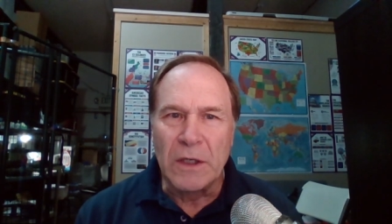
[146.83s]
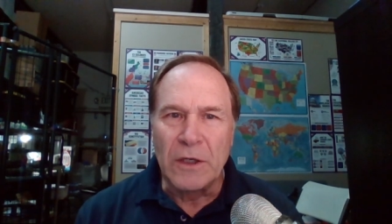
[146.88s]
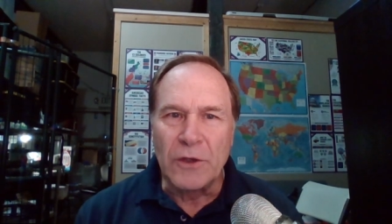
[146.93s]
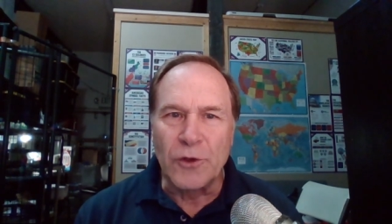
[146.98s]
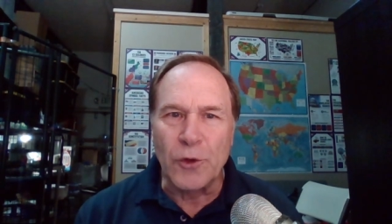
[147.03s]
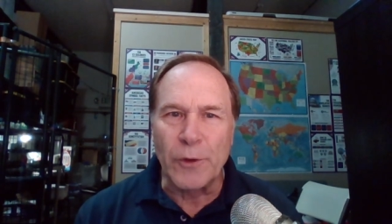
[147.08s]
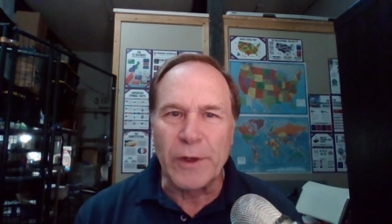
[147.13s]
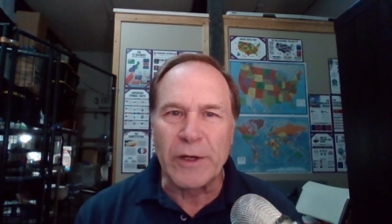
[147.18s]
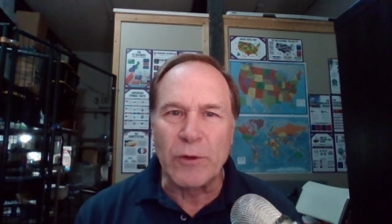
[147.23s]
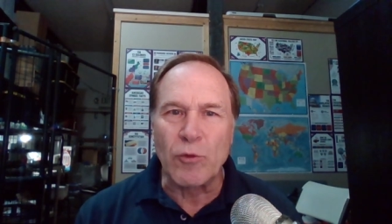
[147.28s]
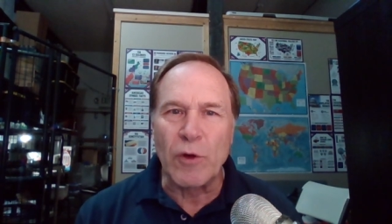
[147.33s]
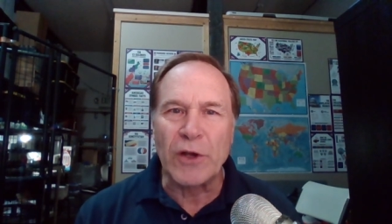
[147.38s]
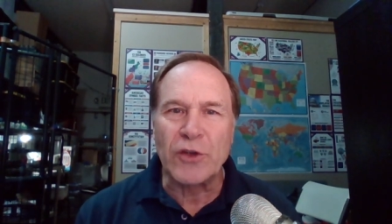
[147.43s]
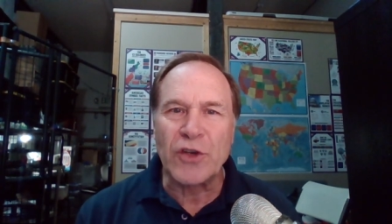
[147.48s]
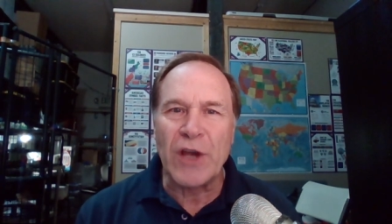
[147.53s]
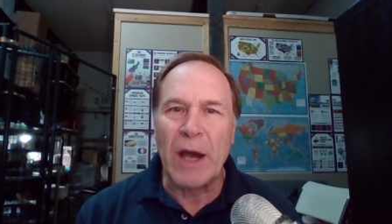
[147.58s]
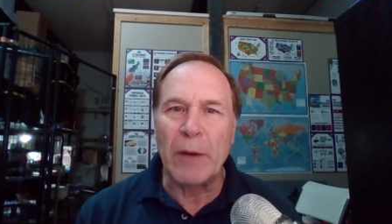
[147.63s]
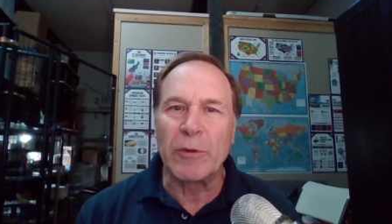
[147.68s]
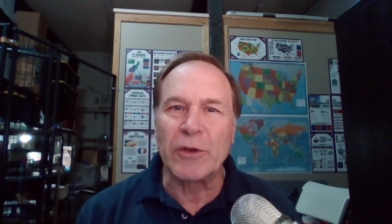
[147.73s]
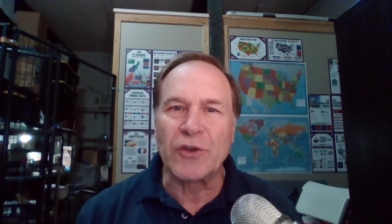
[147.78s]
During
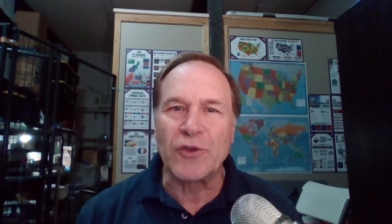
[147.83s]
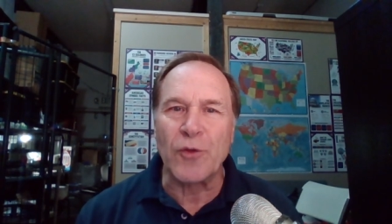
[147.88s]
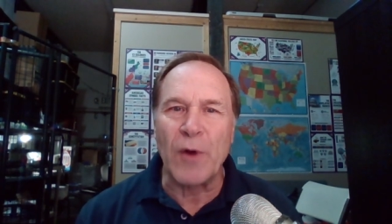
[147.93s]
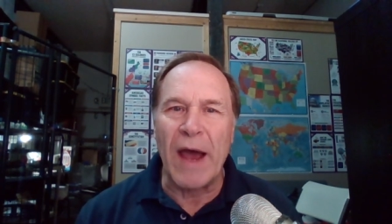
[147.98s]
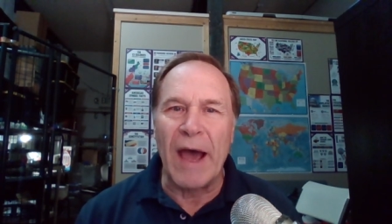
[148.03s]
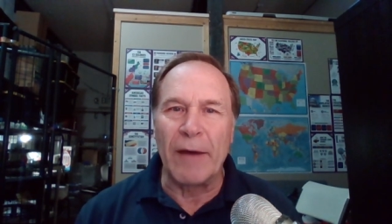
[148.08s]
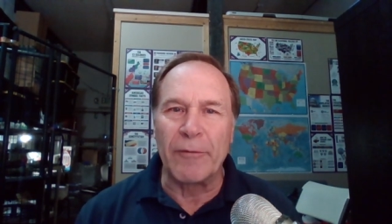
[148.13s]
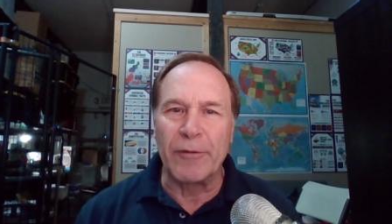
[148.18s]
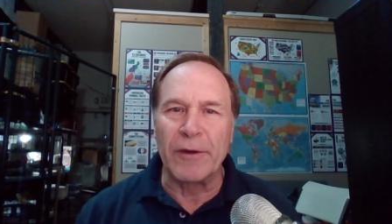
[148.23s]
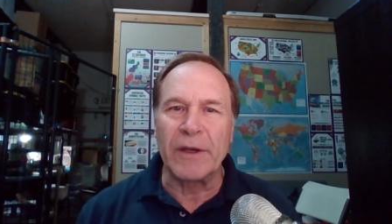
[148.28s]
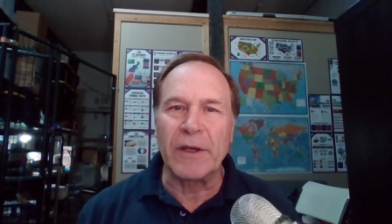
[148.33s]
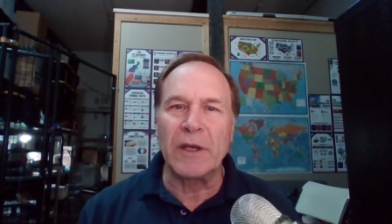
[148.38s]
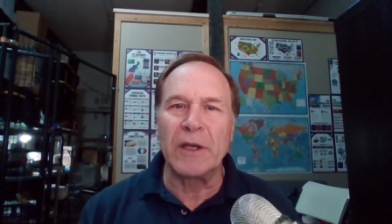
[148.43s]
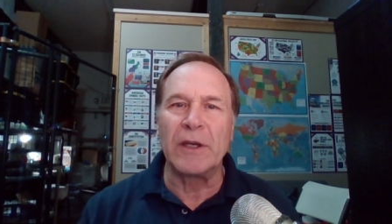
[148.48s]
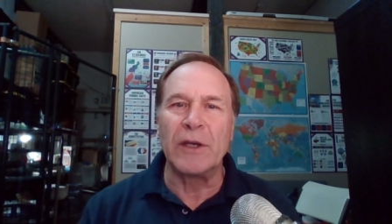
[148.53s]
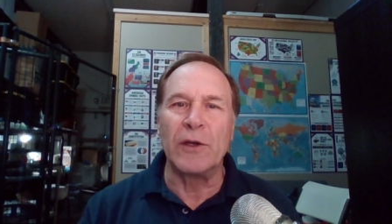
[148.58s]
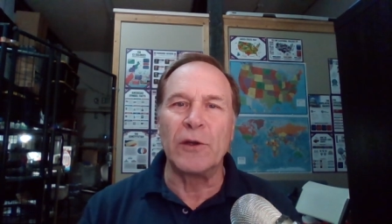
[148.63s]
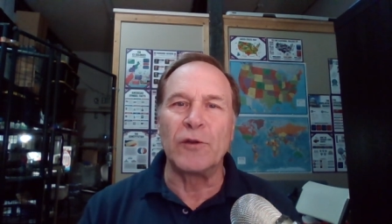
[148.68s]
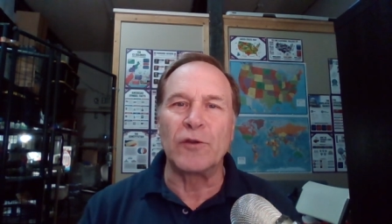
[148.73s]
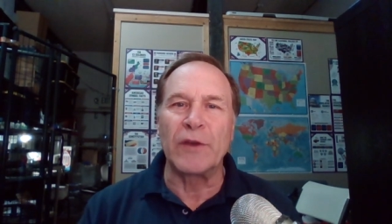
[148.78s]
rush hour traffic,
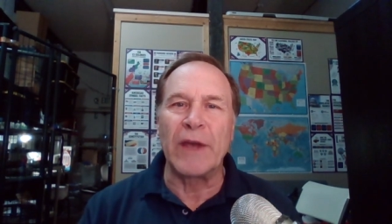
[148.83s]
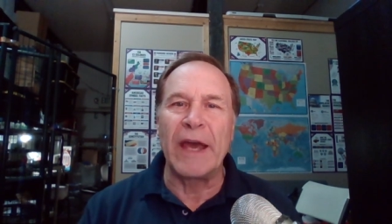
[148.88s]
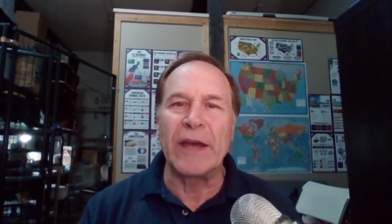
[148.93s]
his